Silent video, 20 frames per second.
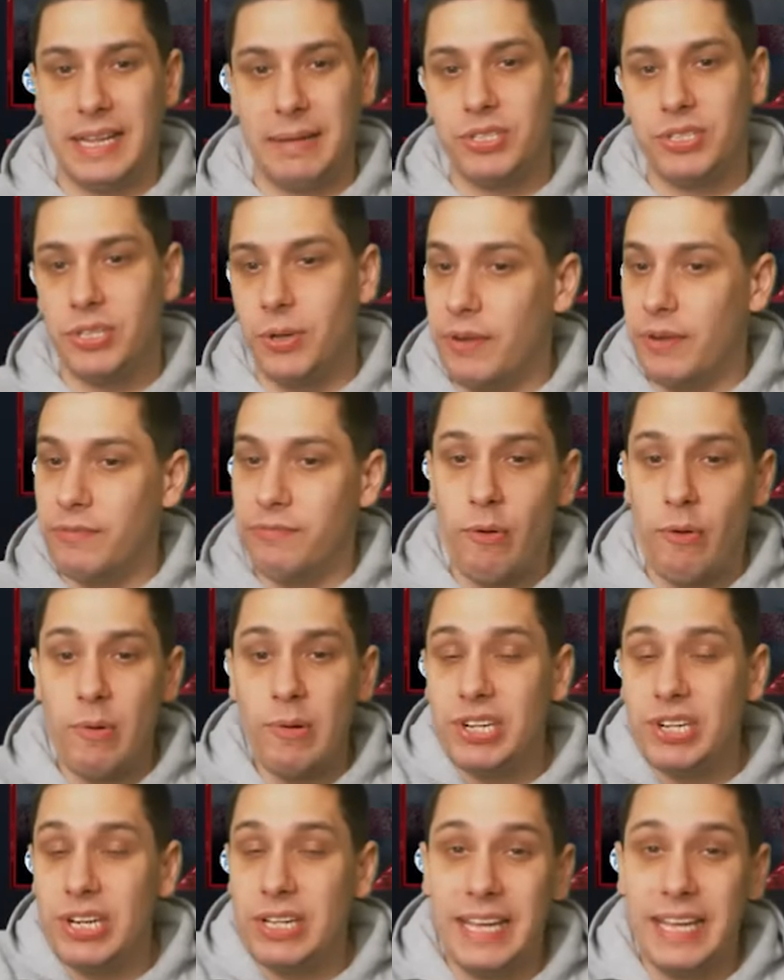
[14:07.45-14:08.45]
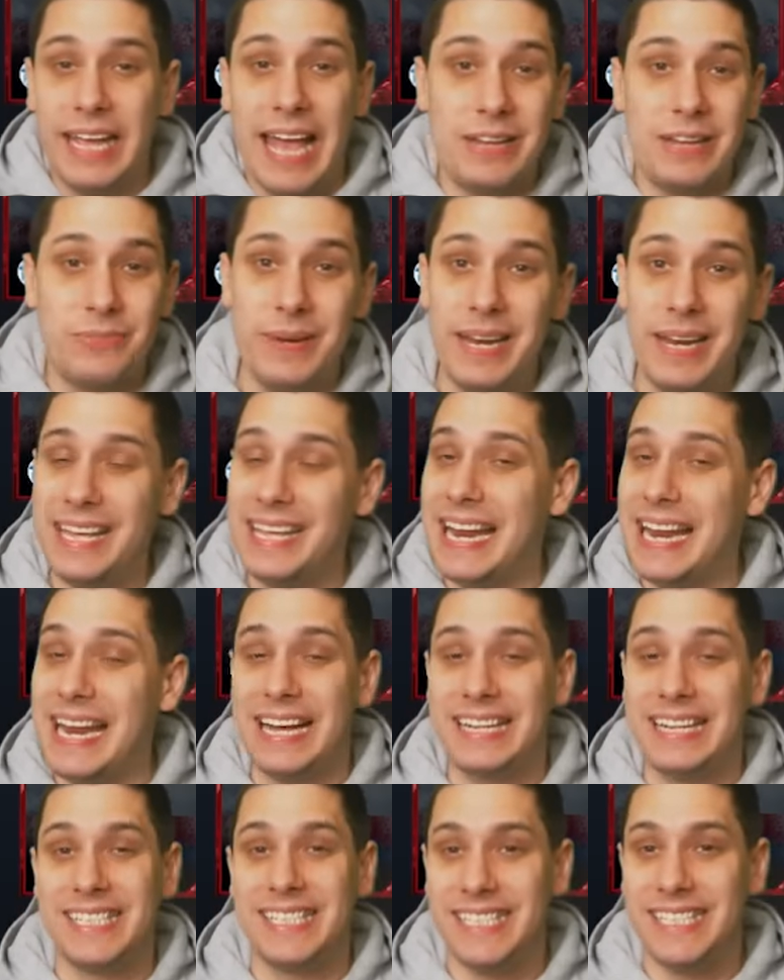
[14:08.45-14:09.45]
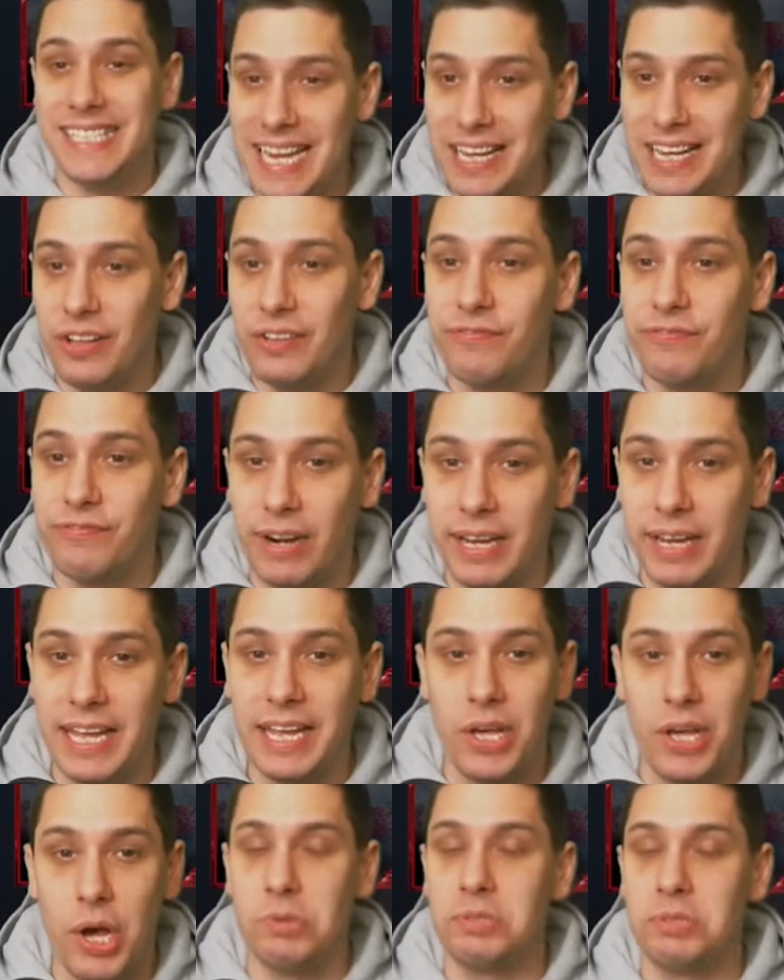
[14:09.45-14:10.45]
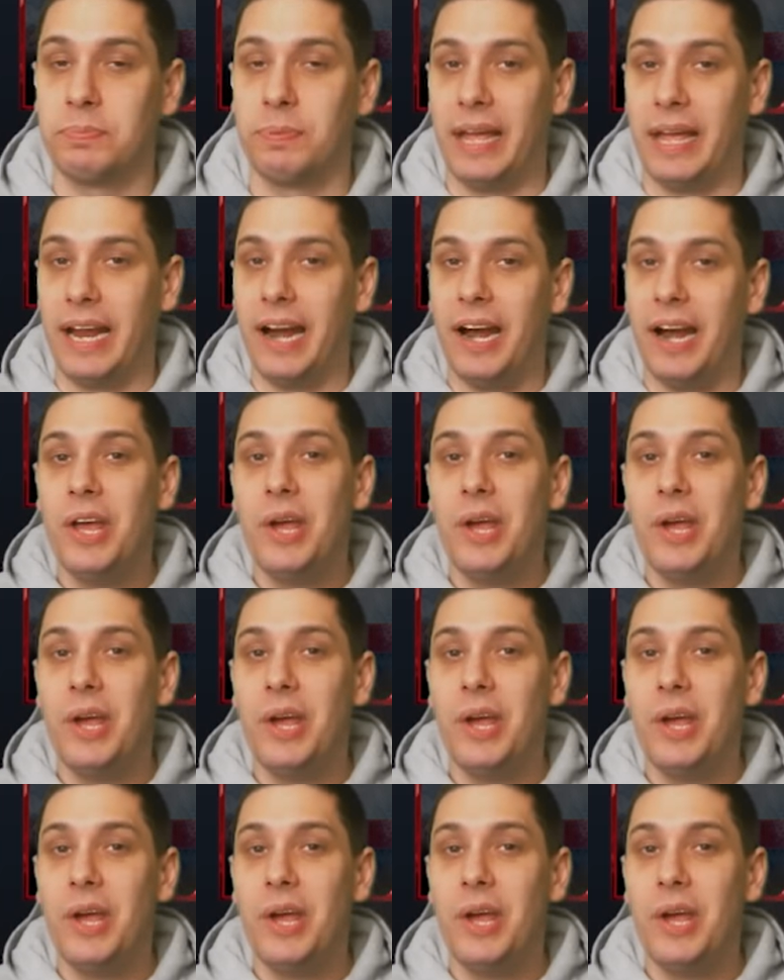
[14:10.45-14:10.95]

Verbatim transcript: So unfortunately, guys, we didn't get a single freaking ghost player.